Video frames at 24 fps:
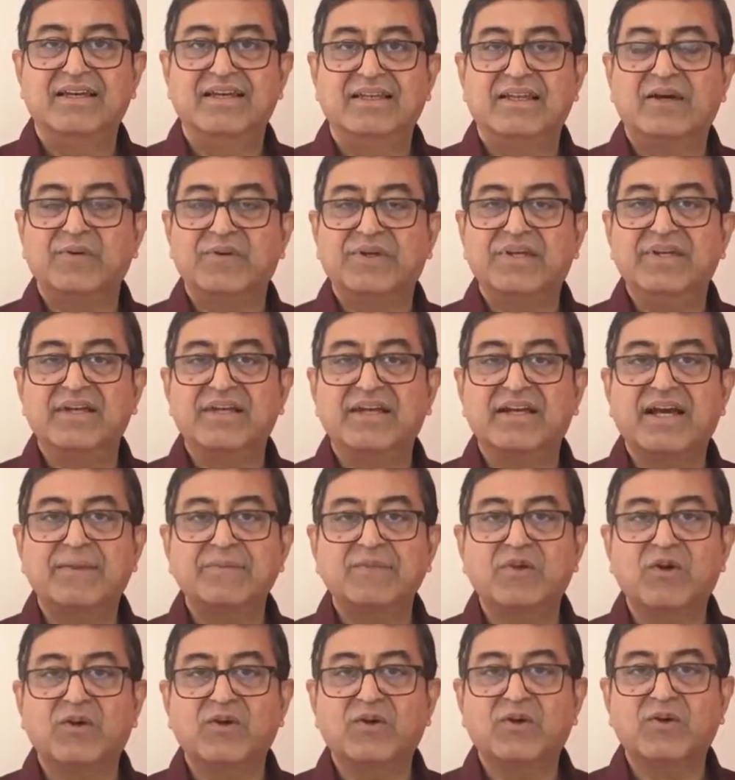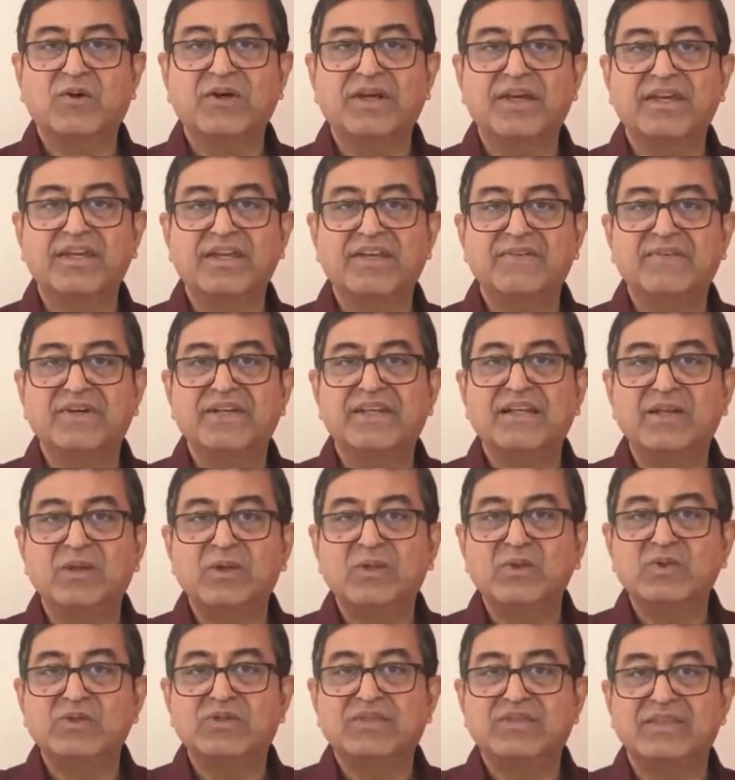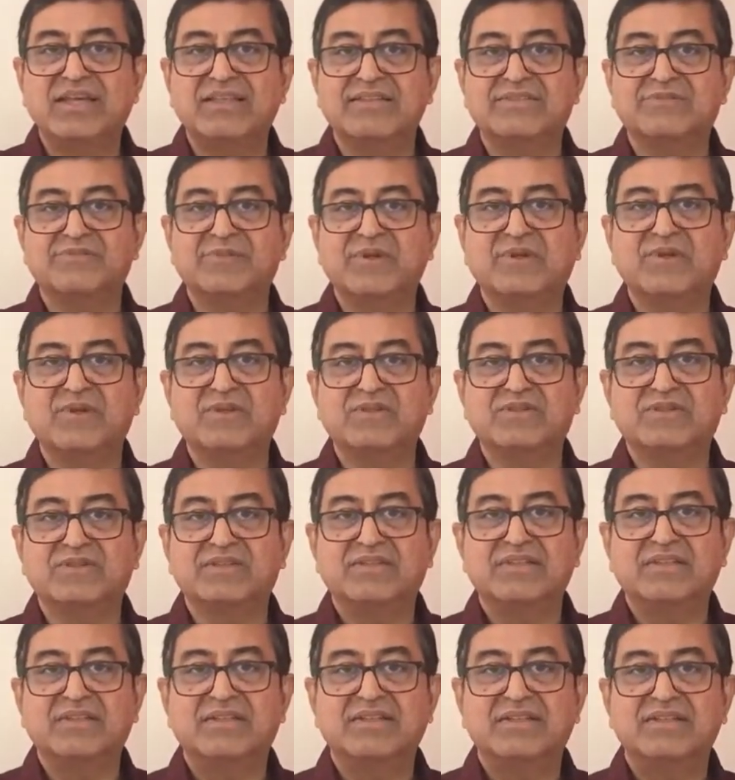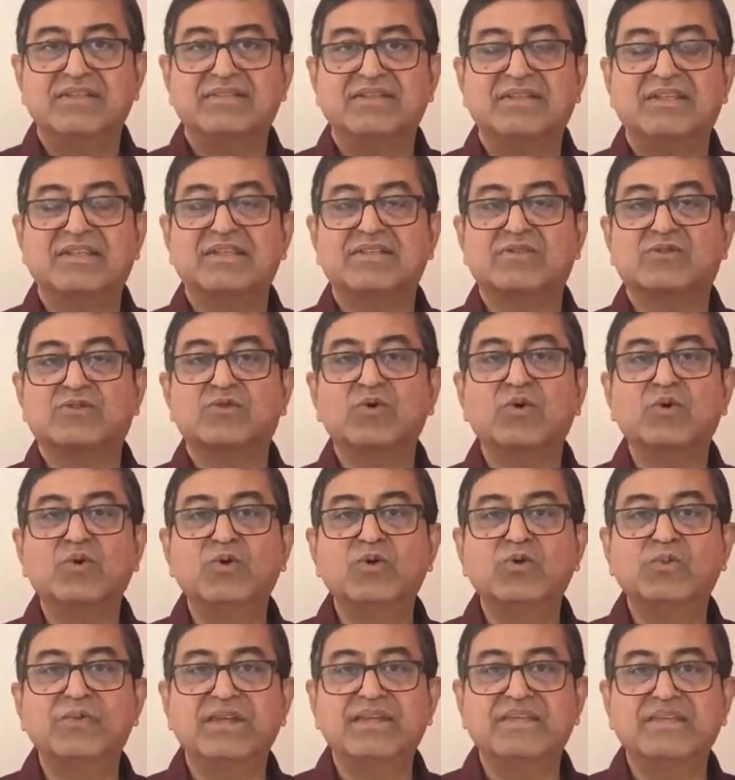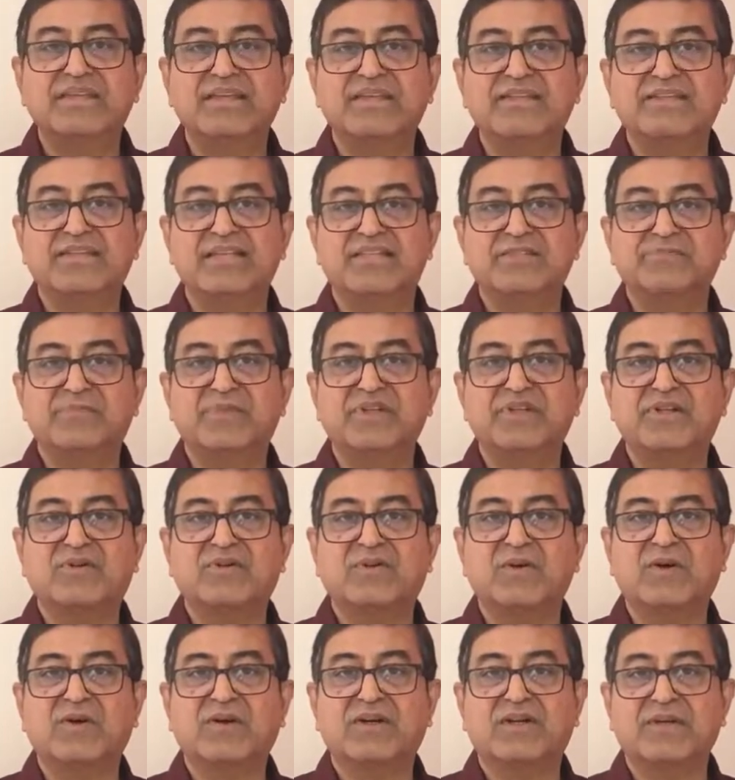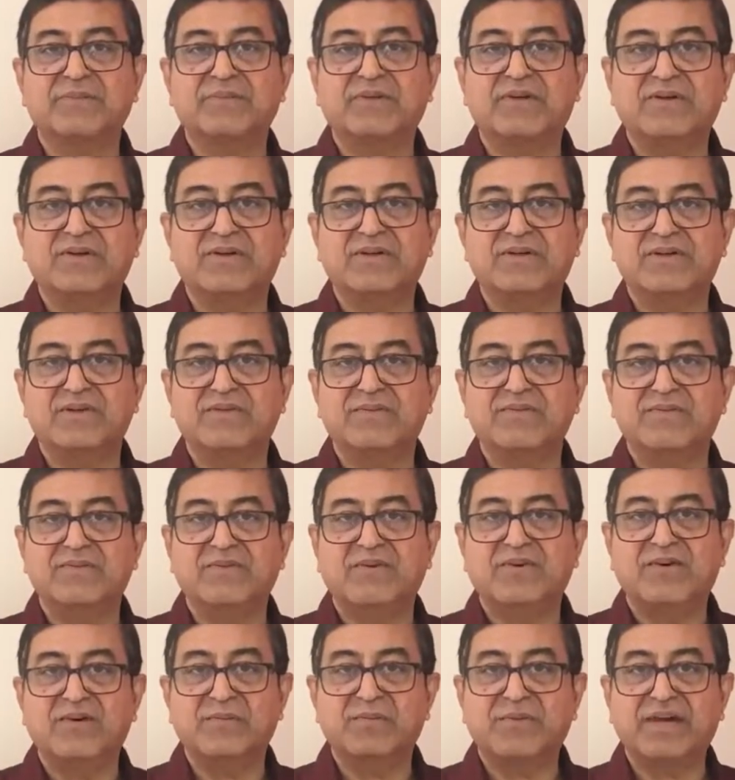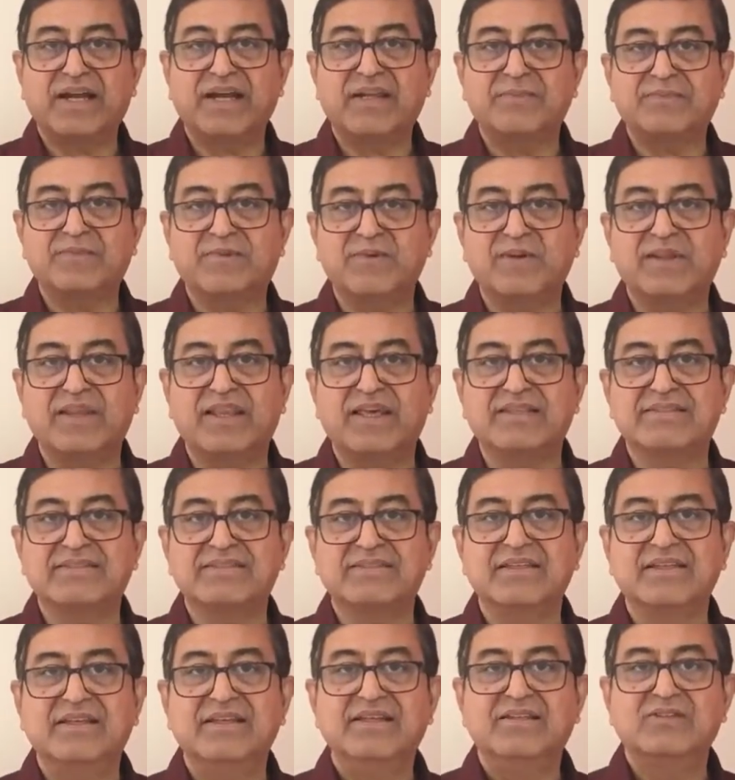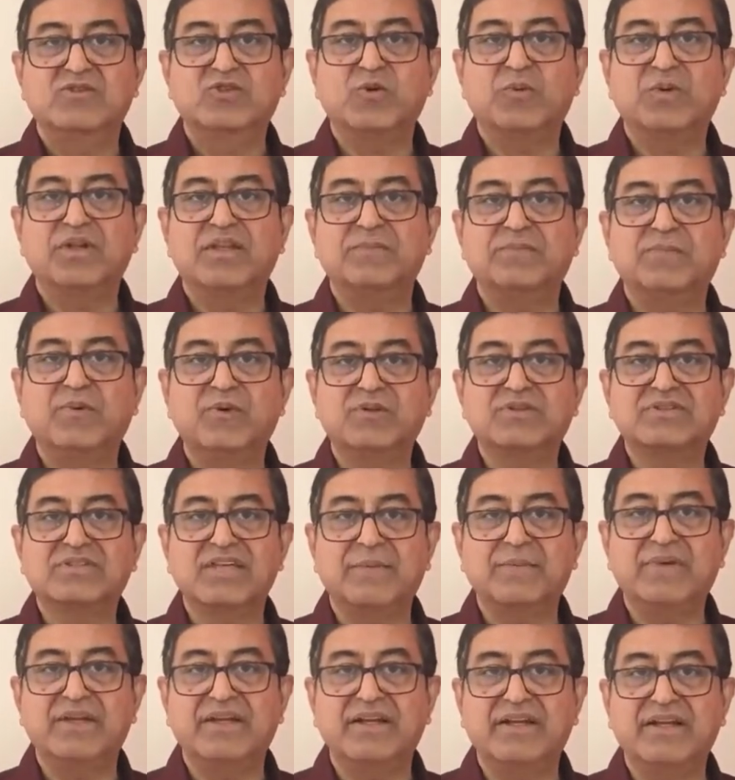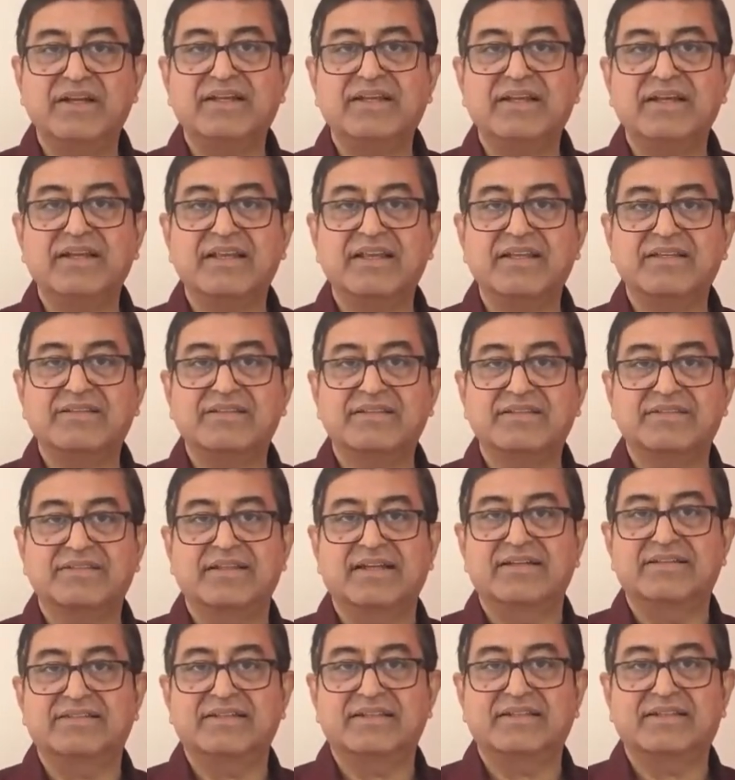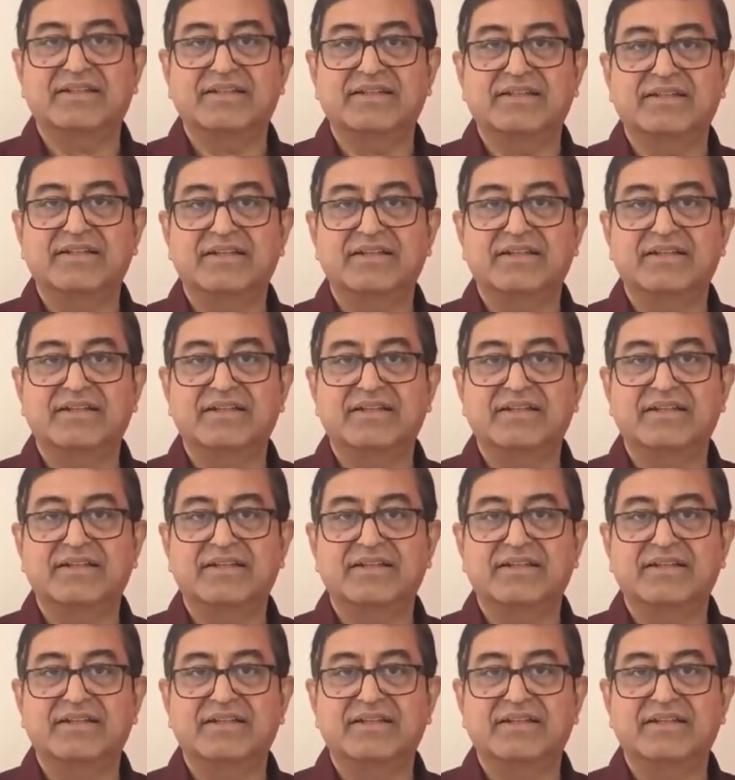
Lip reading: Now here I am not talking in a very loose sense, because there are so many things has been talked about on mindfulness. So many books have been written, etc.